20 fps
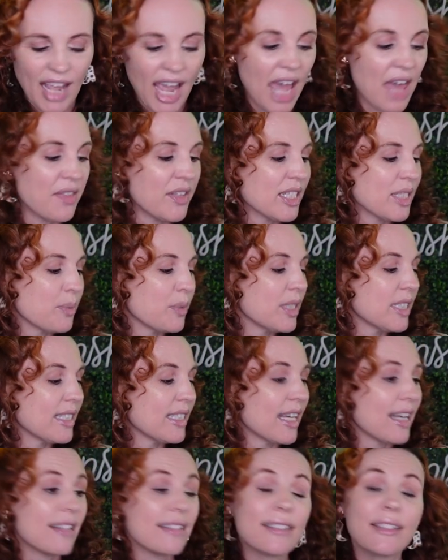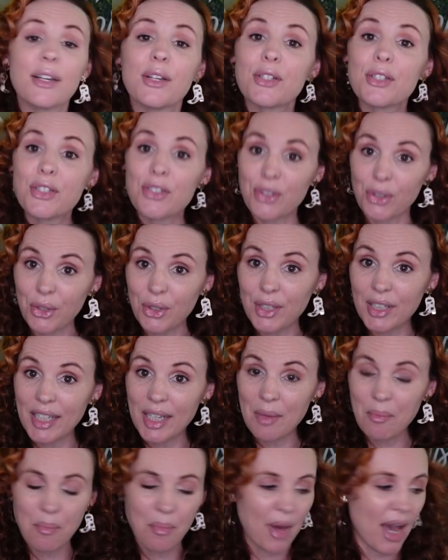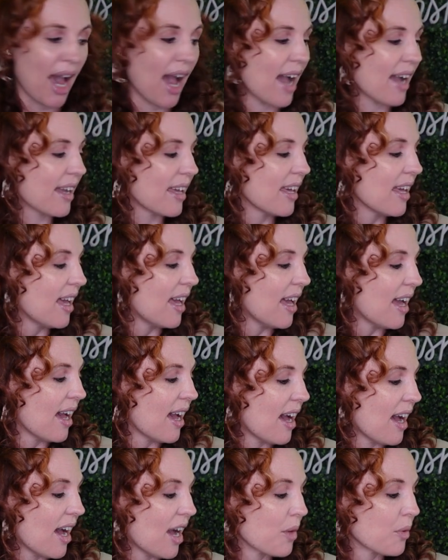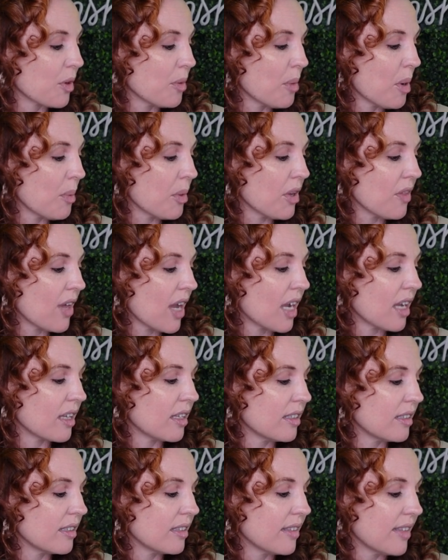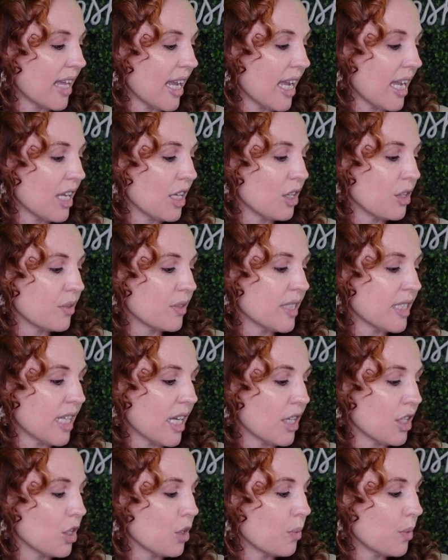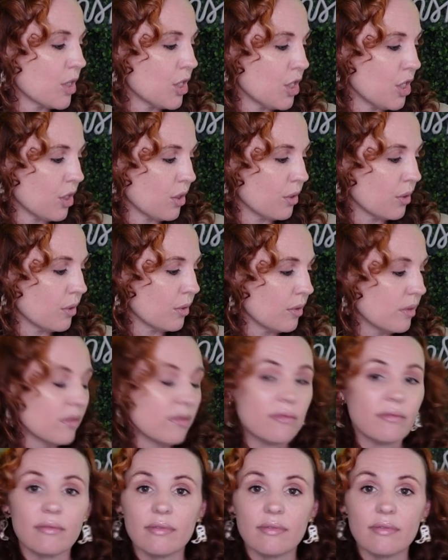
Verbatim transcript: and this one says, circling back, uh, remember that thing you said you would do?